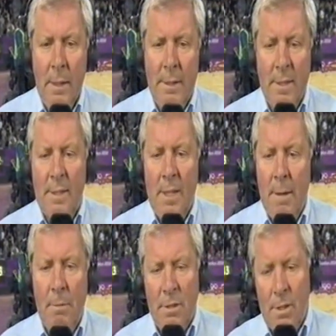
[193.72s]
this
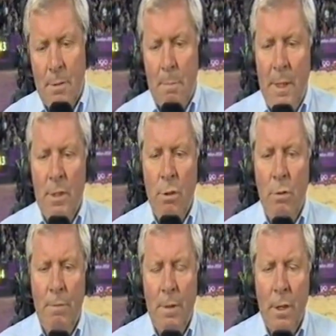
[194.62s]
time because it's been
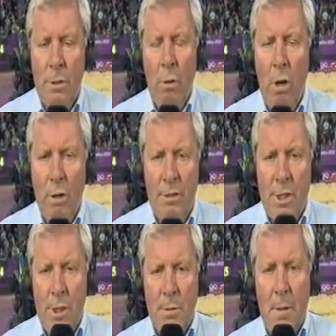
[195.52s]
too too long since
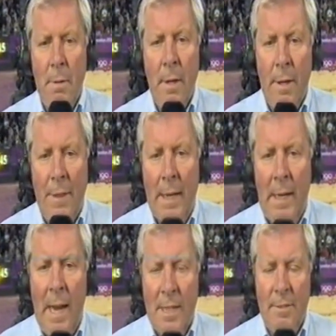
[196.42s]
she was a, that
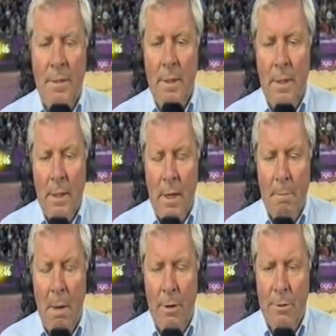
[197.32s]
class of a, a
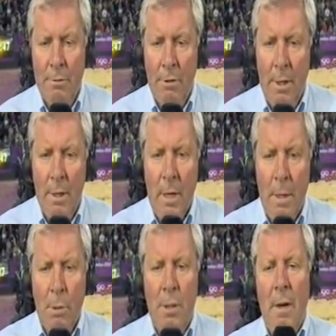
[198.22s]
marathon runner.
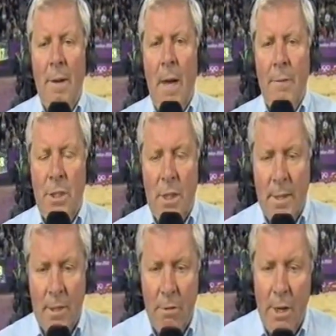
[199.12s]
But to have a chance
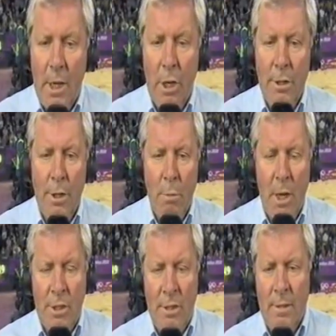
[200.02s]
to run in London where
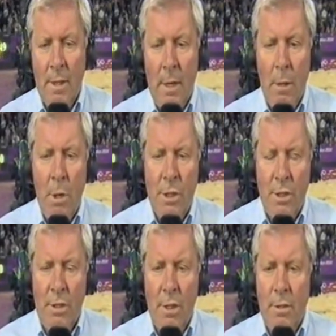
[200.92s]
she's where she's
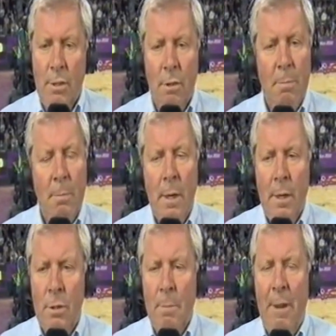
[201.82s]
done so
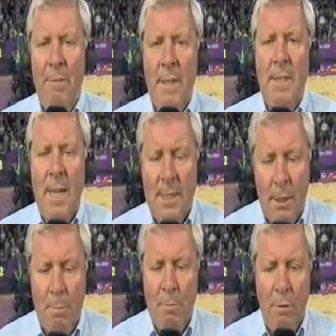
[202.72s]
so many fantastic
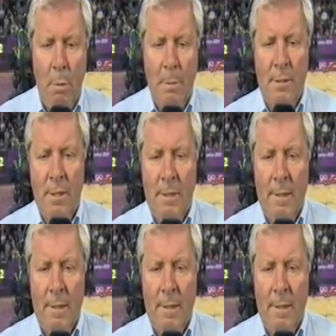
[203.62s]
performances.